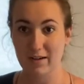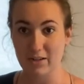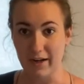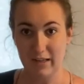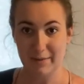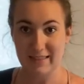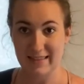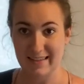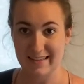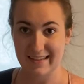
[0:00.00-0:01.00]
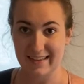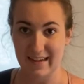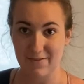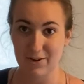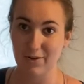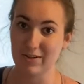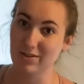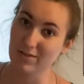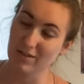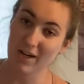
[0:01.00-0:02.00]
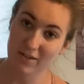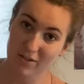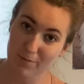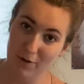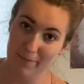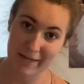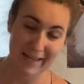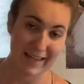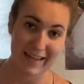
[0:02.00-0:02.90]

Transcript: documents and things like that if you're going to a doctor appointment.